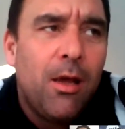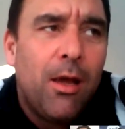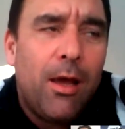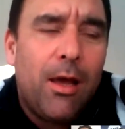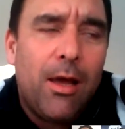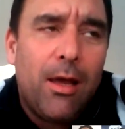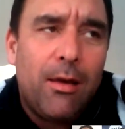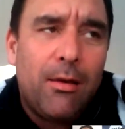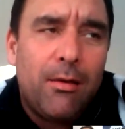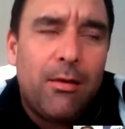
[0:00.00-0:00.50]

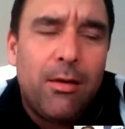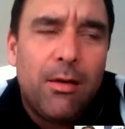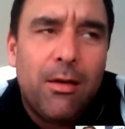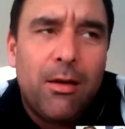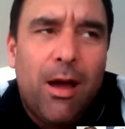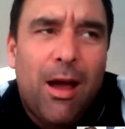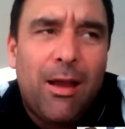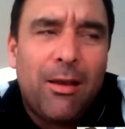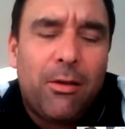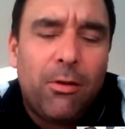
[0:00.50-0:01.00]
and
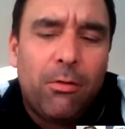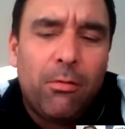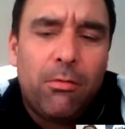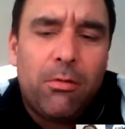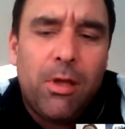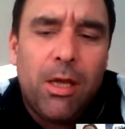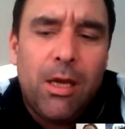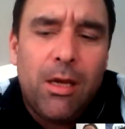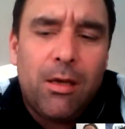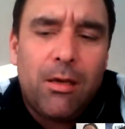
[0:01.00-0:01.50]
I don't
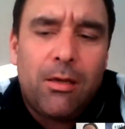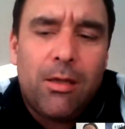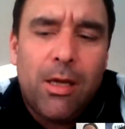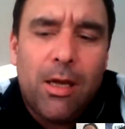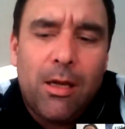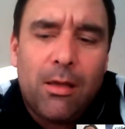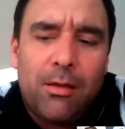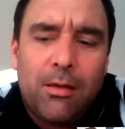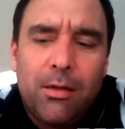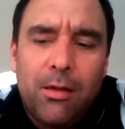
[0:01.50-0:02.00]
think
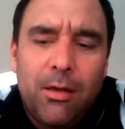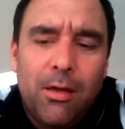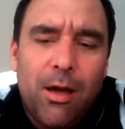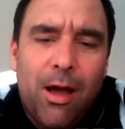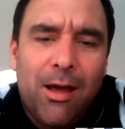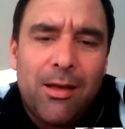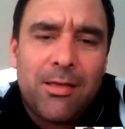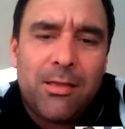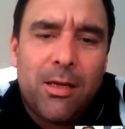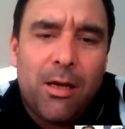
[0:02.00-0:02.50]
that
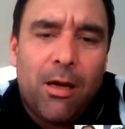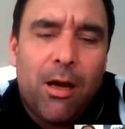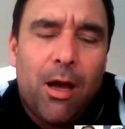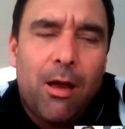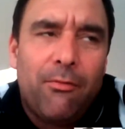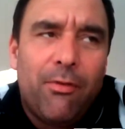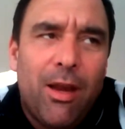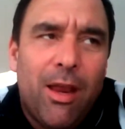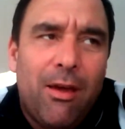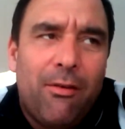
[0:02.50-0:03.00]

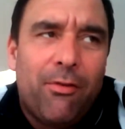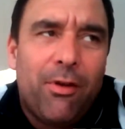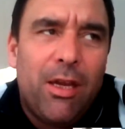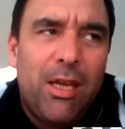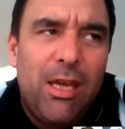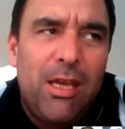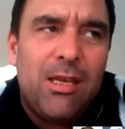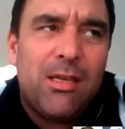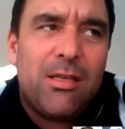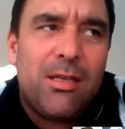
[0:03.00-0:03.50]
Astrakhan will have an
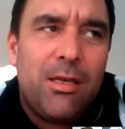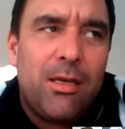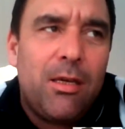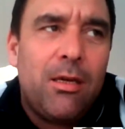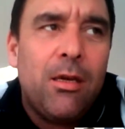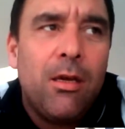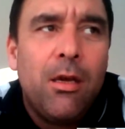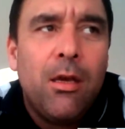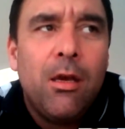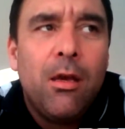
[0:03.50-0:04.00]

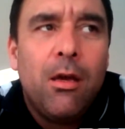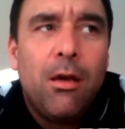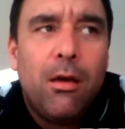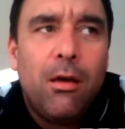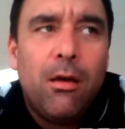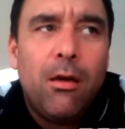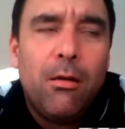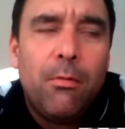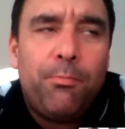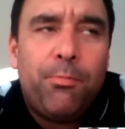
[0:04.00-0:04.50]
easy
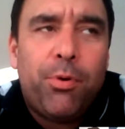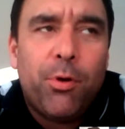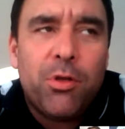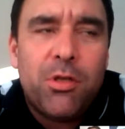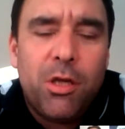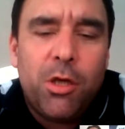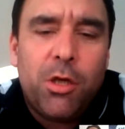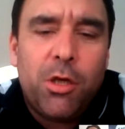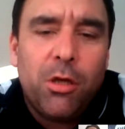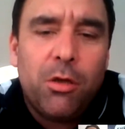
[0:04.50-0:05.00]

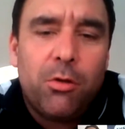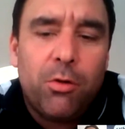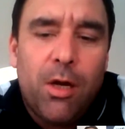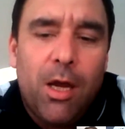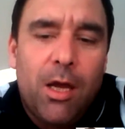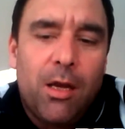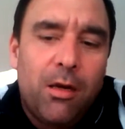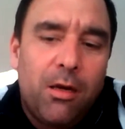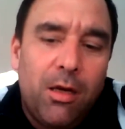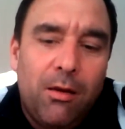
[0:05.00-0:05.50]
position to
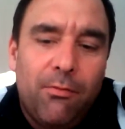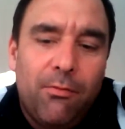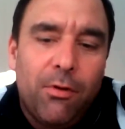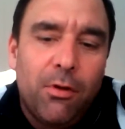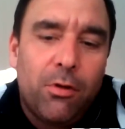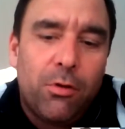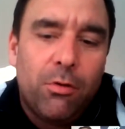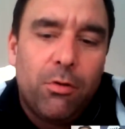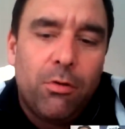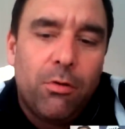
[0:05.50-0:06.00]
get it
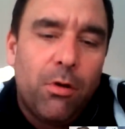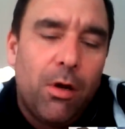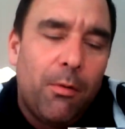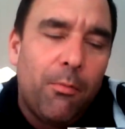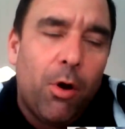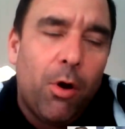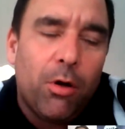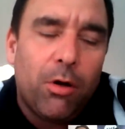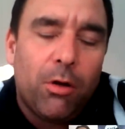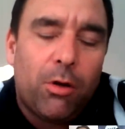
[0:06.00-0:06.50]
even to
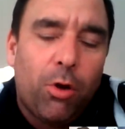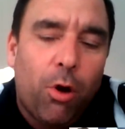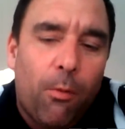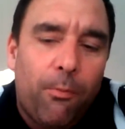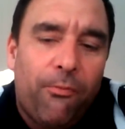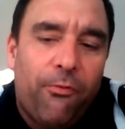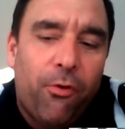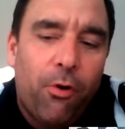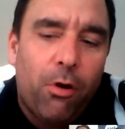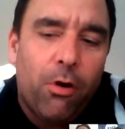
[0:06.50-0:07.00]
among the top
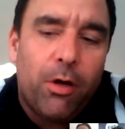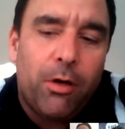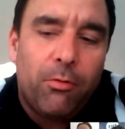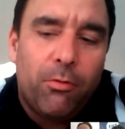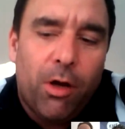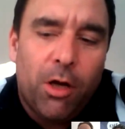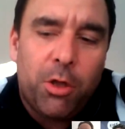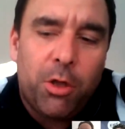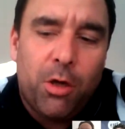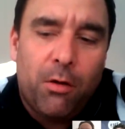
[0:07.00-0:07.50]
4 in
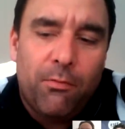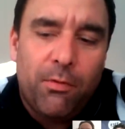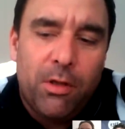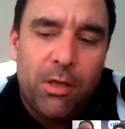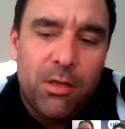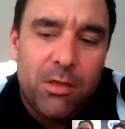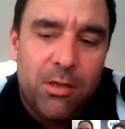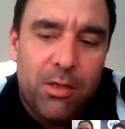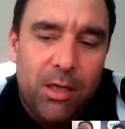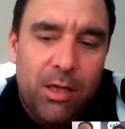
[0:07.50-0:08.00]
Russia with
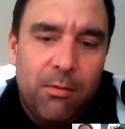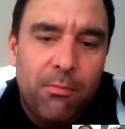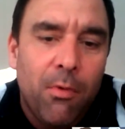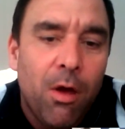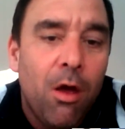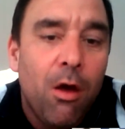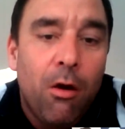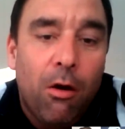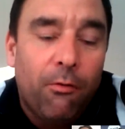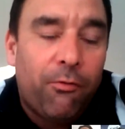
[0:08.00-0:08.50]
this team.
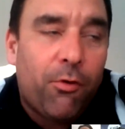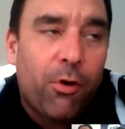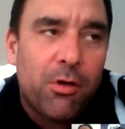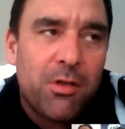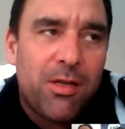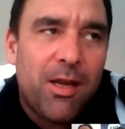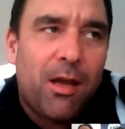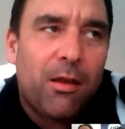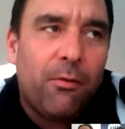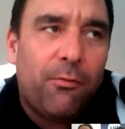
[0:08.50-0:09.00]
Of
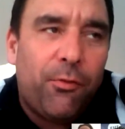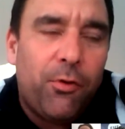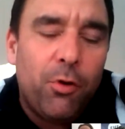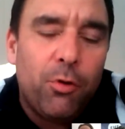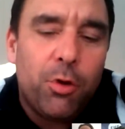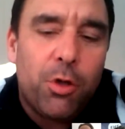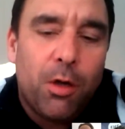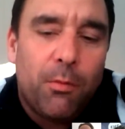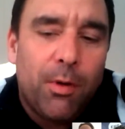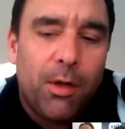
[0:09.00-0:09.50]
course they are the
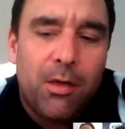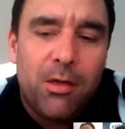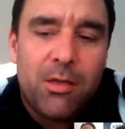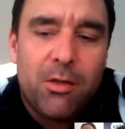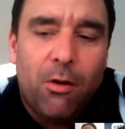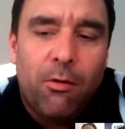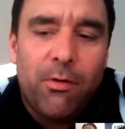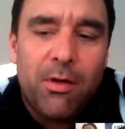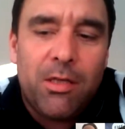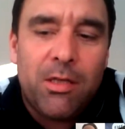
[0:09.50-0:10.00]
future, but it's
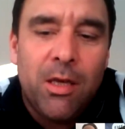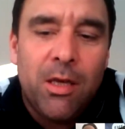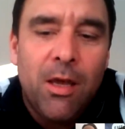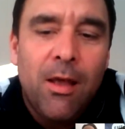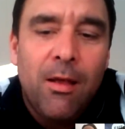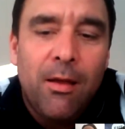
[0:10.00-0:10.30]
always